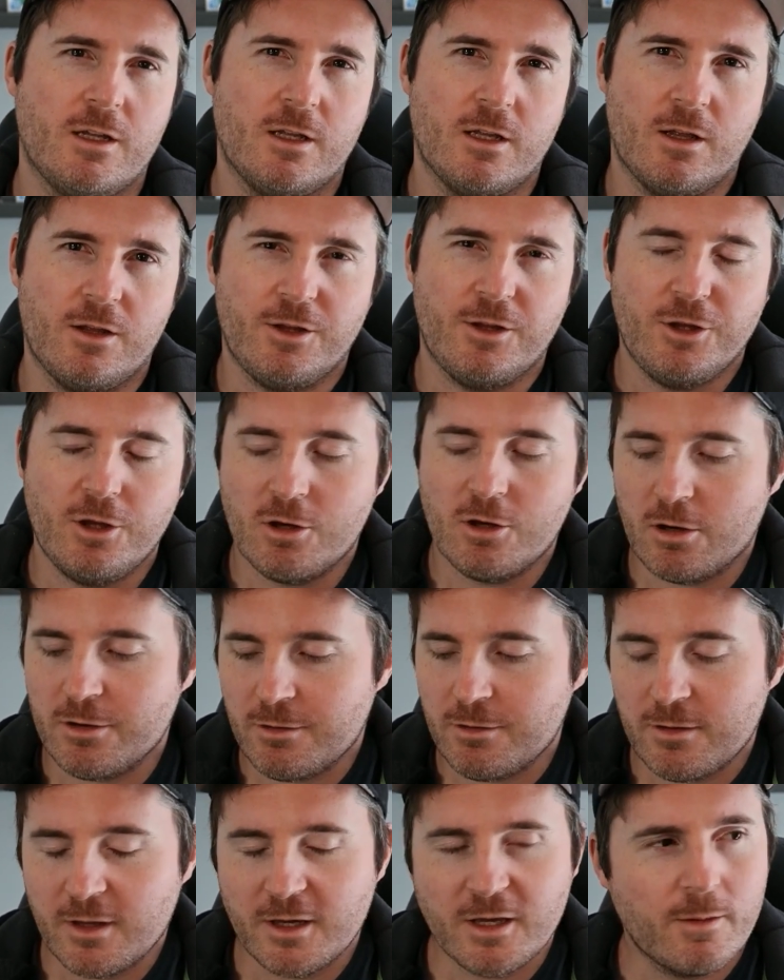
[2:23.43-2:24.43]
you got to
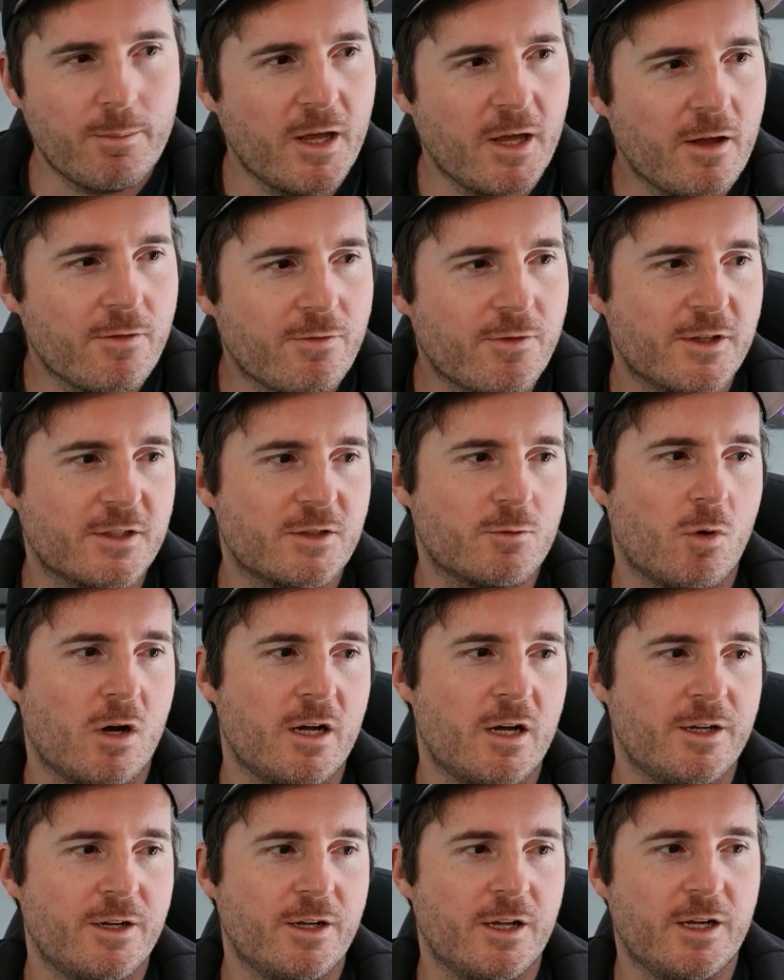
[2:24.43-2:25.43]
think about this
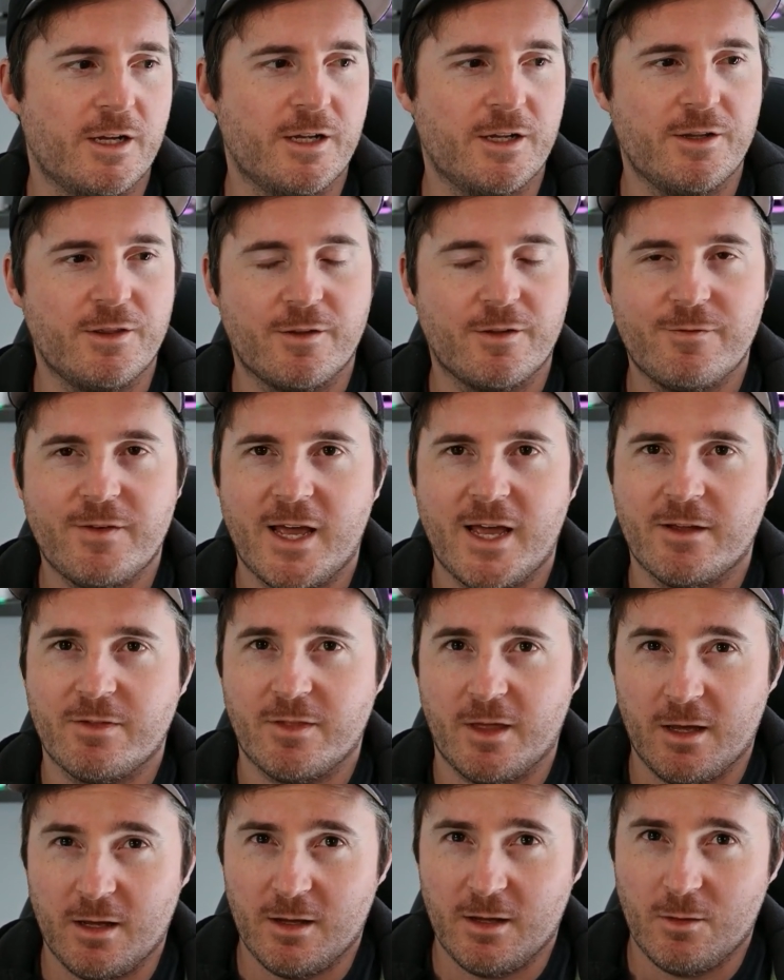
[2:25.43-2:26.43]
one and the fact
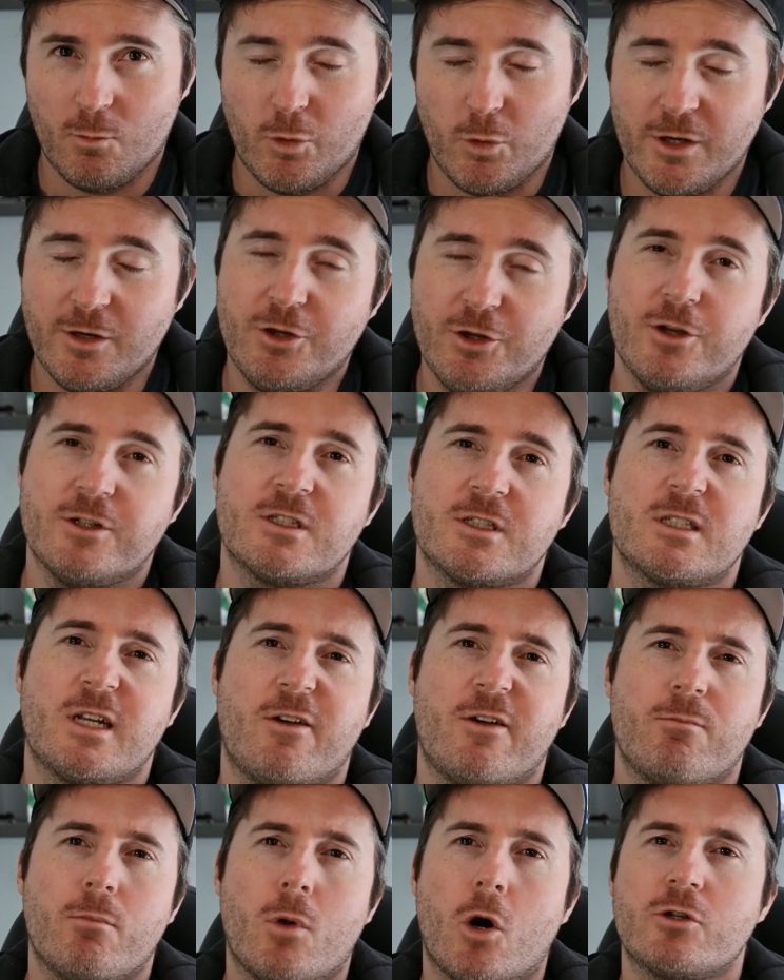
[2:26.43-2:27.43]
that when users
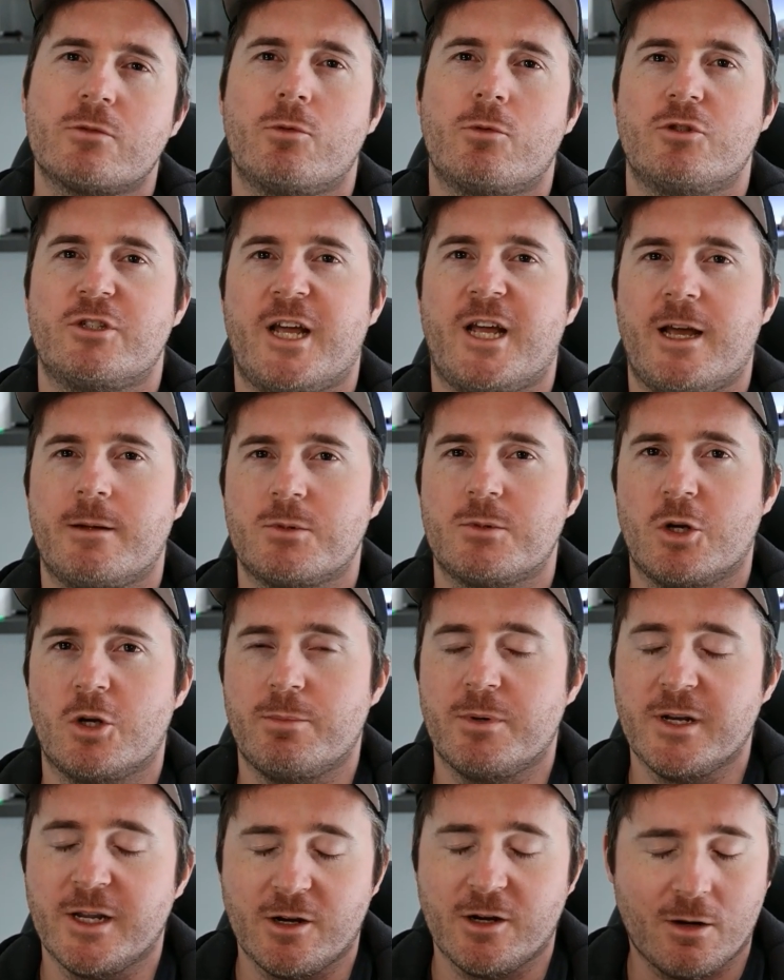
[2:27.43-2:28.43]
have multiple tabs
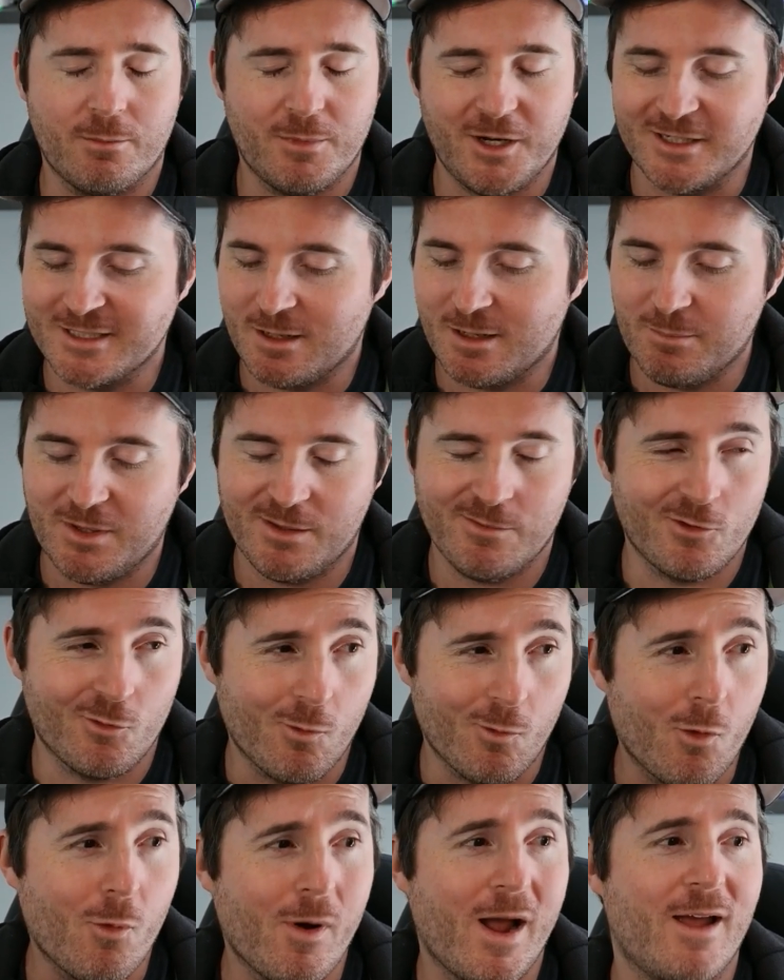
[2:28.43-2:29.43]
open, and I mean, some people
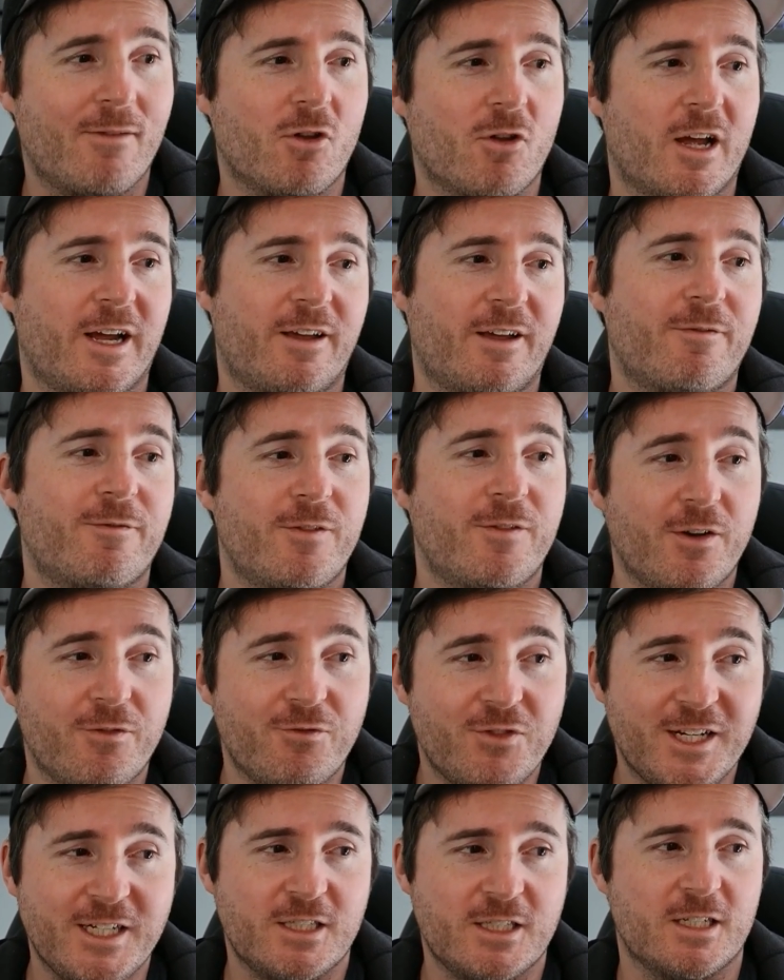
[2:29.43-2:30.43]
will have like
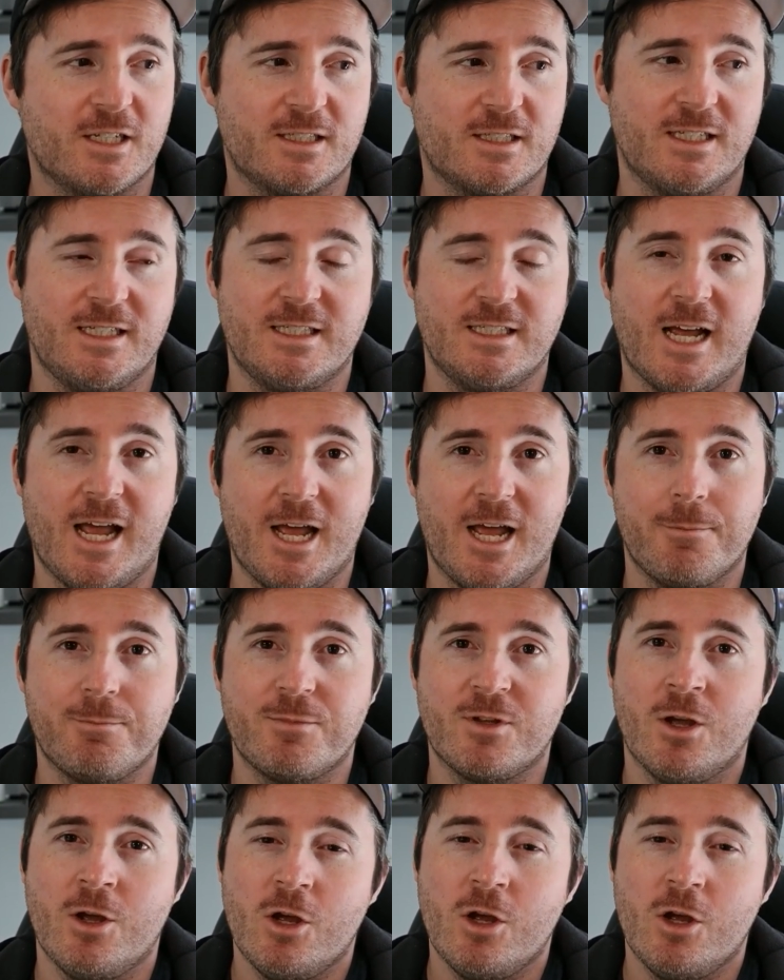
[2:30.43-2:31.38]
50, 60 tabs,